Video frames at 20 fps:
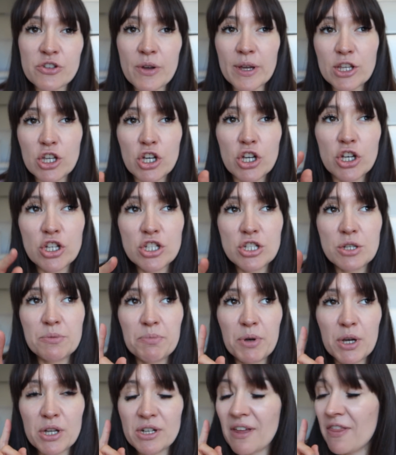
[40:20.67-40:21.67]
So I could
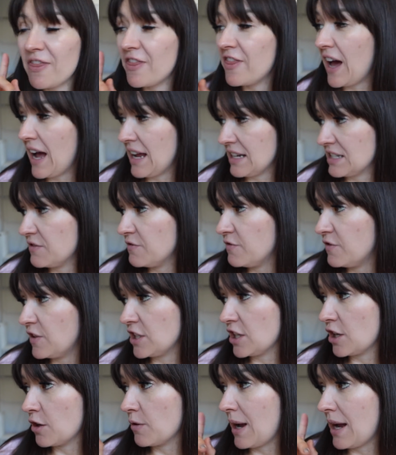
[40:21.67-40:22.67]
put that
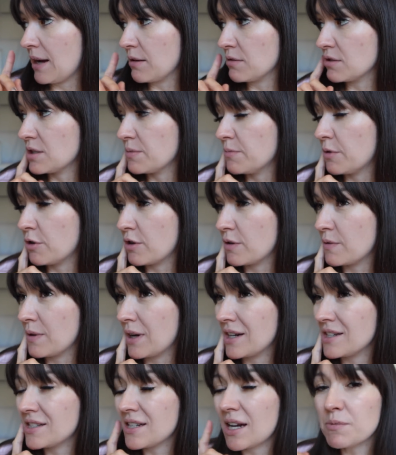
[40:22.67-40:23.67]
video out tomorrow night.